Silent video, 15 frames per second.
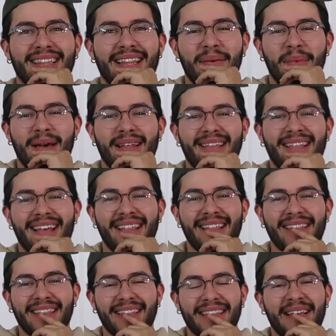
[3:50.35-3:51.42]
That might,
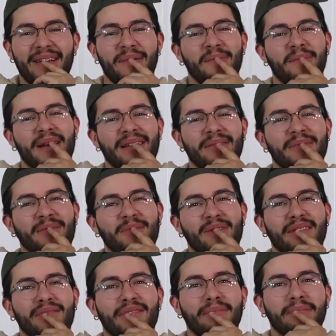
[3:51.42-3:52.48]
I think that might have been
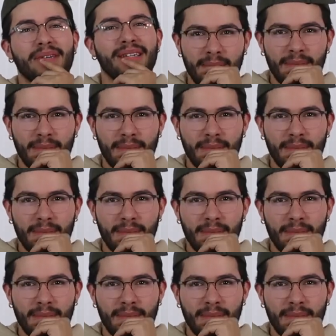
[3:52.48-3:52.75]
one of them.